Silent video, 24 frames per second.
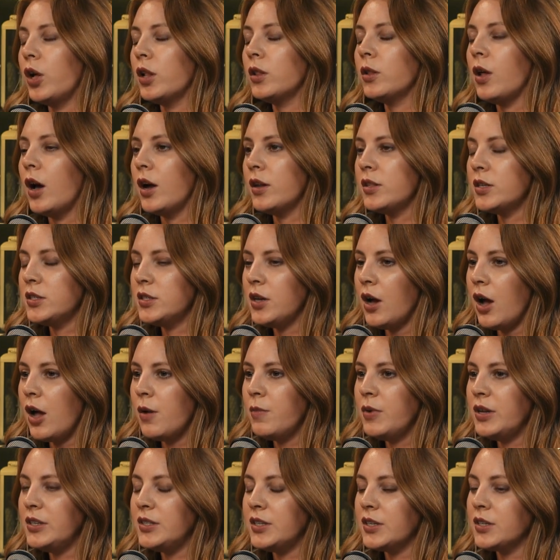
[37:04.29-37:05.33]
A lot of the
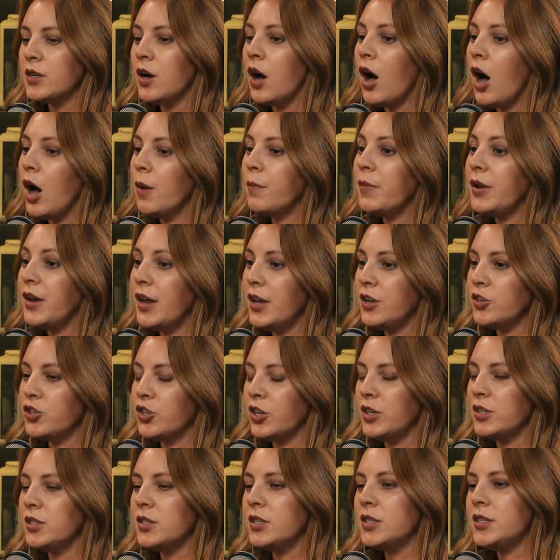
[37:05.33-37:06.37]
time it's a
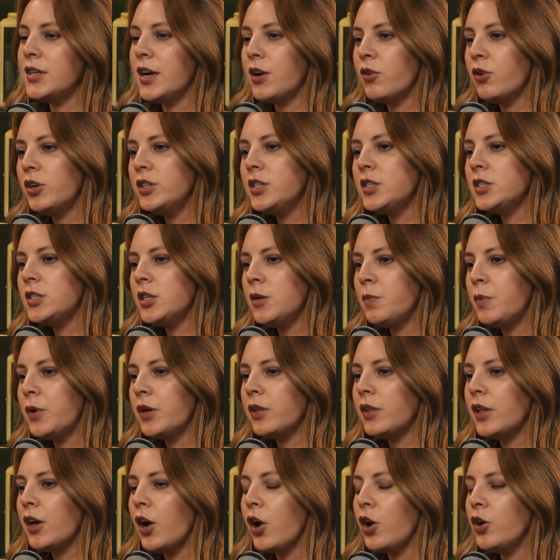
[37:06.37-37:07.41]
combination. Steroids
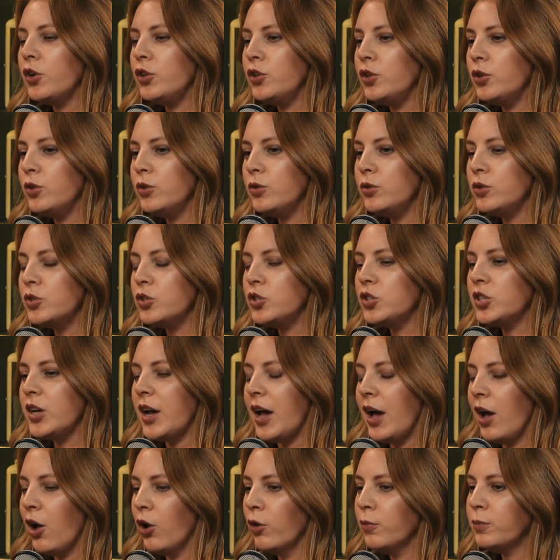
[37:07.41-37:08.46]
typically are used to
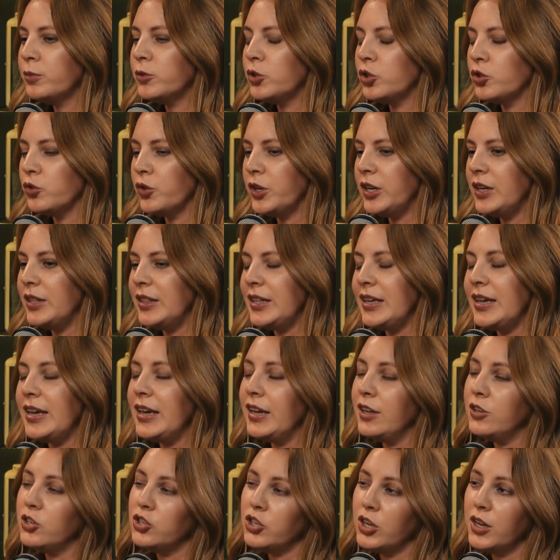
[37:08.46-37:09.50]
help treat the
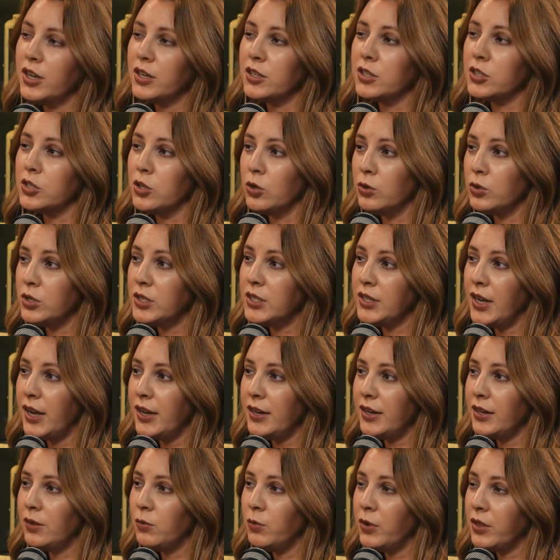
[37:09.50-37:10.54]
itching
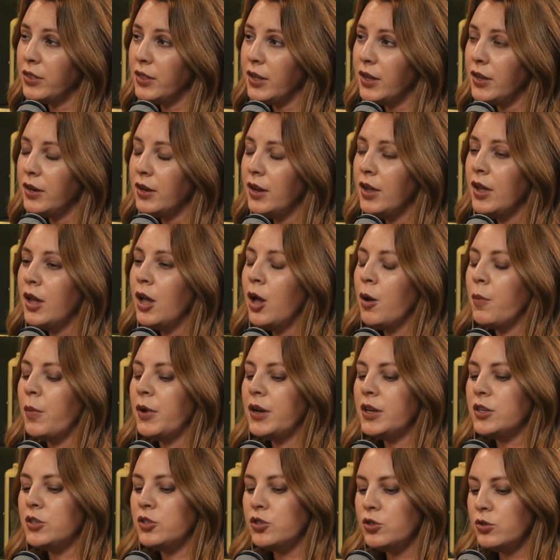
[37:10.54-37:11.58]
associated with it,
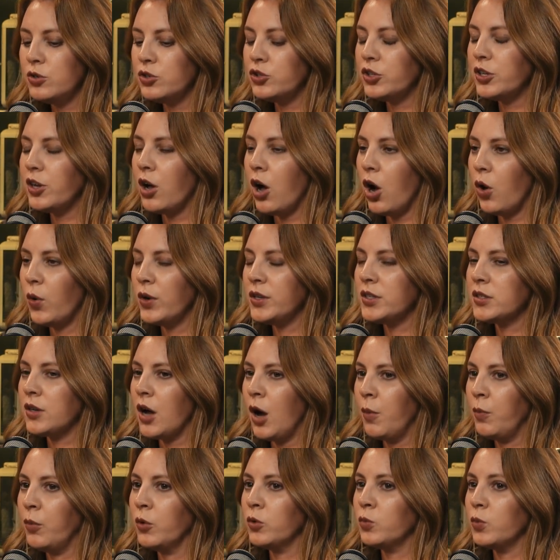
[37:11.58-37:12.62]
but it's usually always
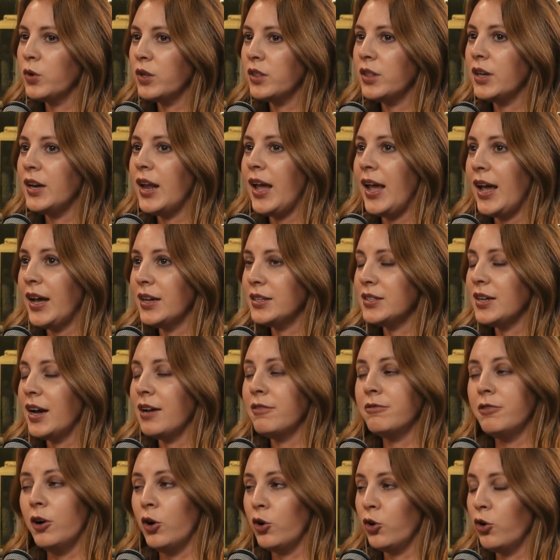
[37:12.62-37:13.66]
coupled with an
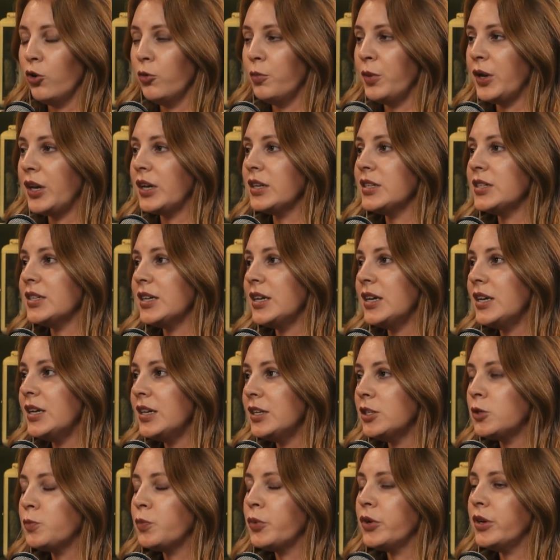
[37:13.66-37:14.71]
antifungal because it
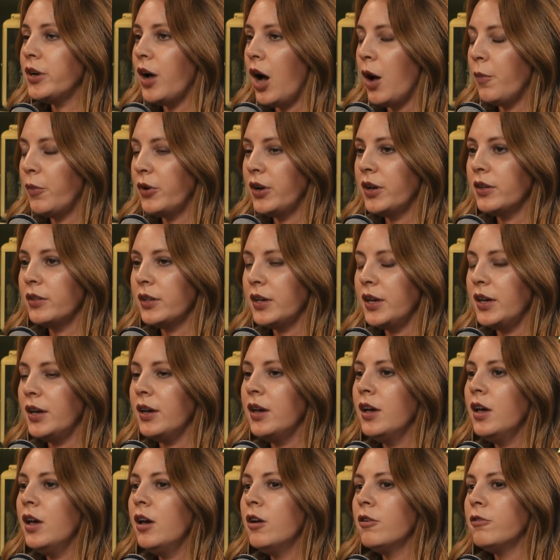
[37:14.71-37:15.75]
is
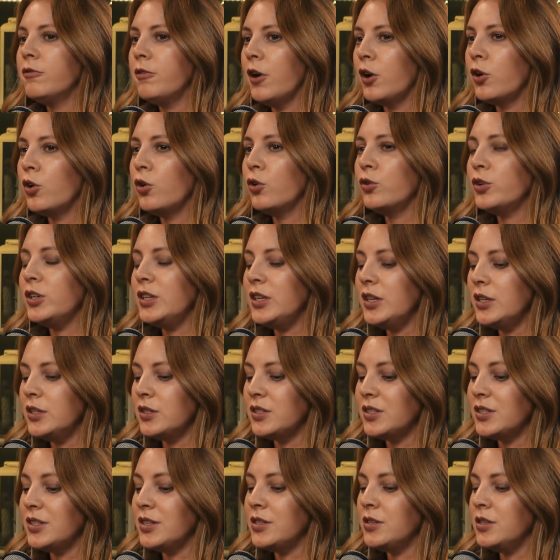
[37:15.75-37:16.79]
predominantly fungal
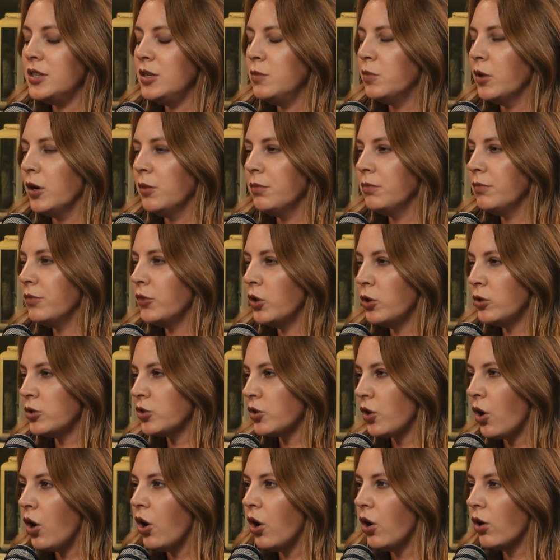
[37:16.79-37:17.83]
yeast sebum. Those
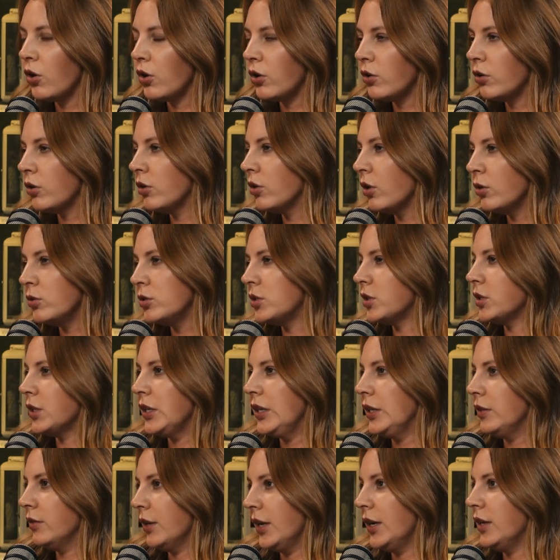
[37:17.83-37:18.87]
are all
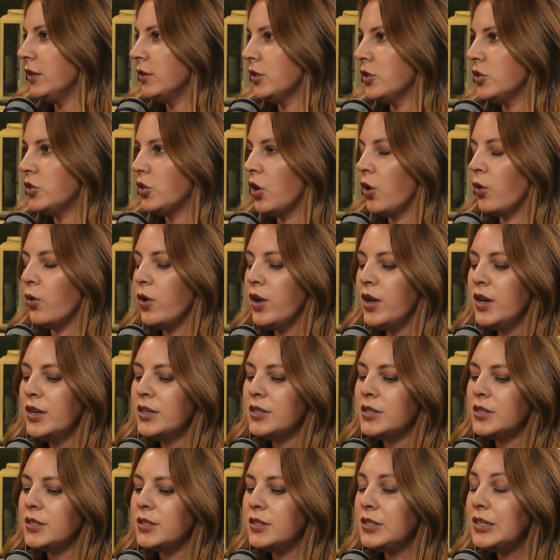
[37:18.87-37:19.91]
closely linked. So
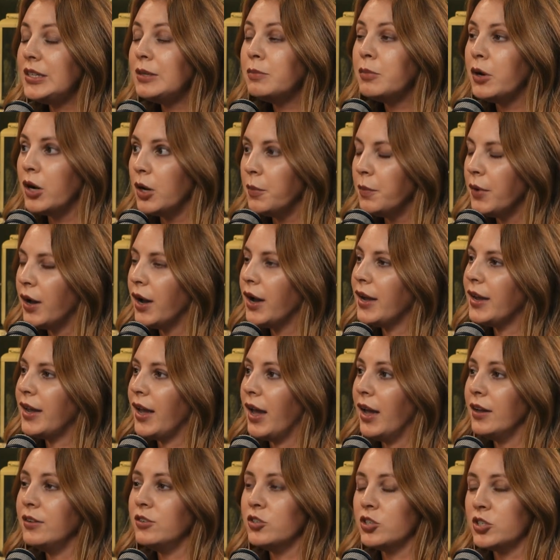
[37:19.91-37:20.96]
sebum,
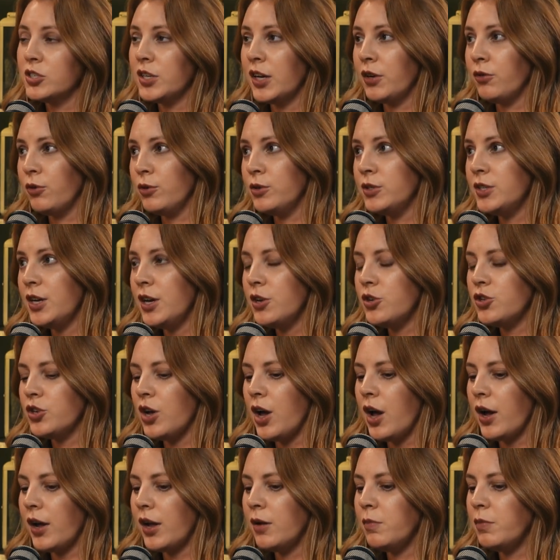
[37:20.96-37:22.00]
again, just like
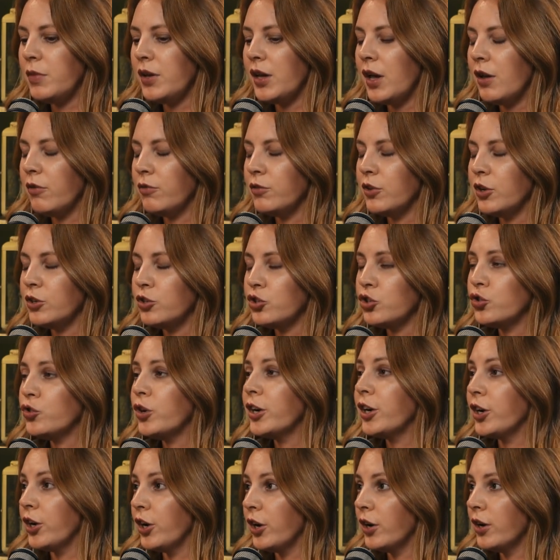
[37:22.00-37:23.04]
rosacea, can be a
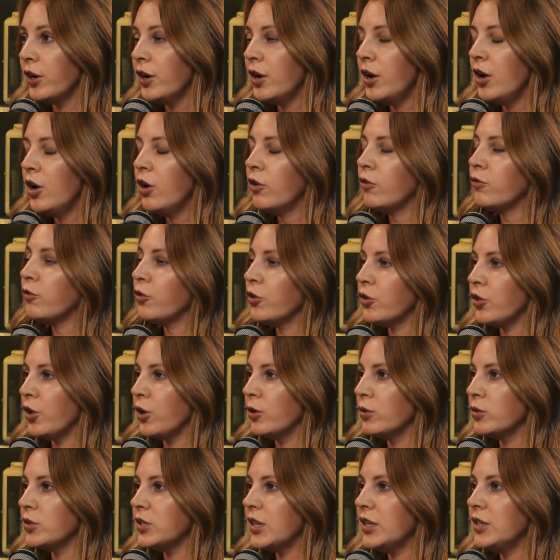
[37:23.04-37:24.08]
trigger for
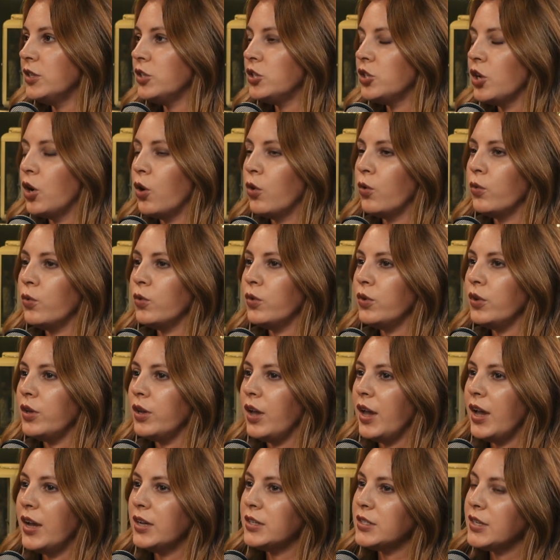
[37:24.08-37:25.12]
those. And so
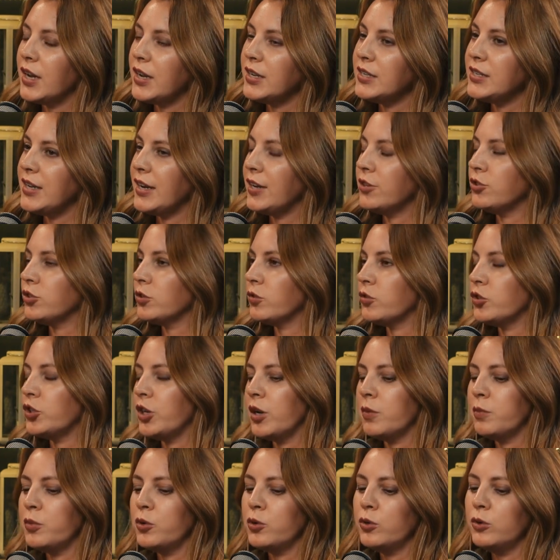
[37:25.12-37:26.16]
anti-dandruff
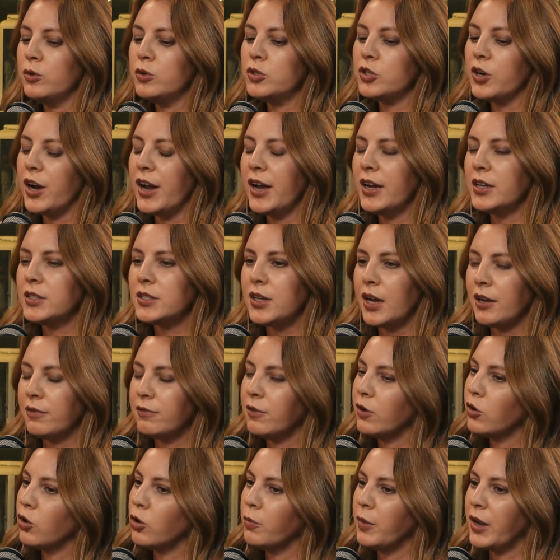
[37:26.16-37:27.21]
shampoos or
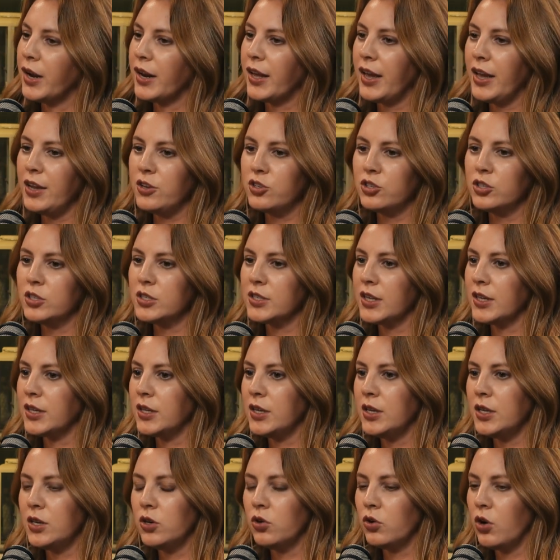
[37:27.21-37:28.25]
antifungal medications like
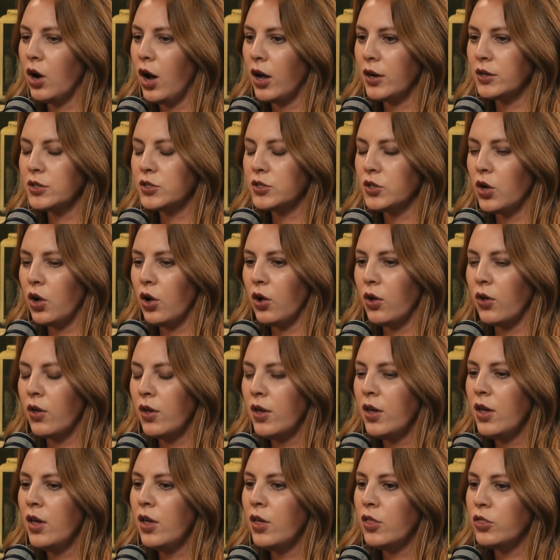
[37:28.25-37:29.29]
ketoconazole,
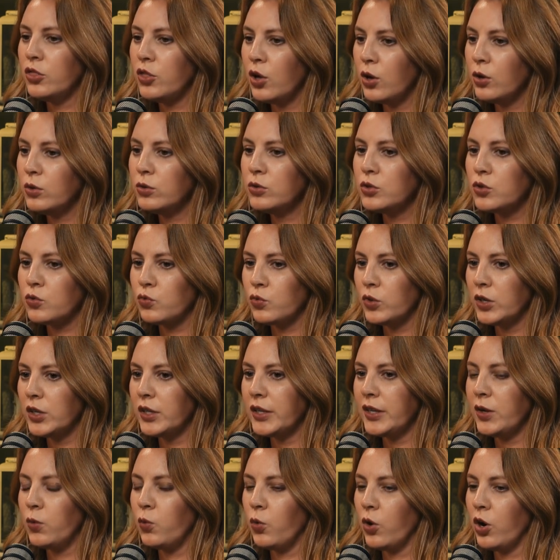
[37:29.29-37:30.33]
those
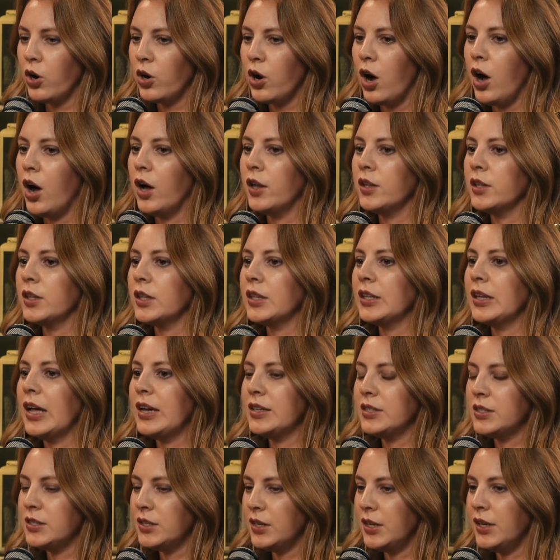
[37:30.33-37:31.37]
really work on
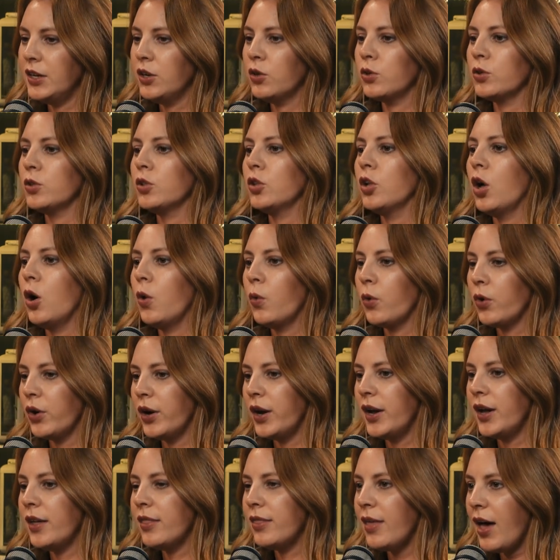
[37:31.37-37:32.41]
lessening or
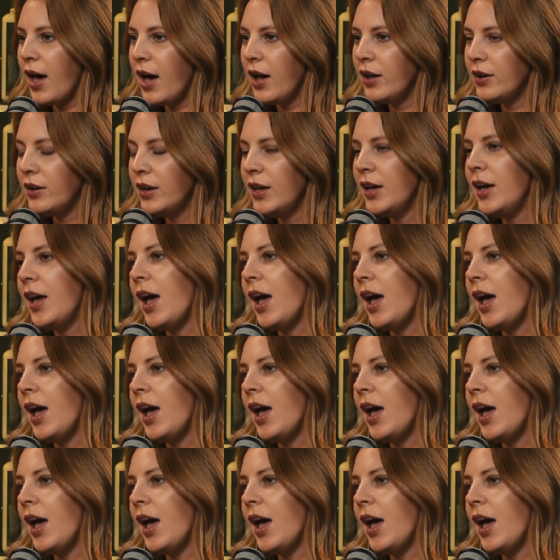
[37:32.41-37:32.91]
lowering that.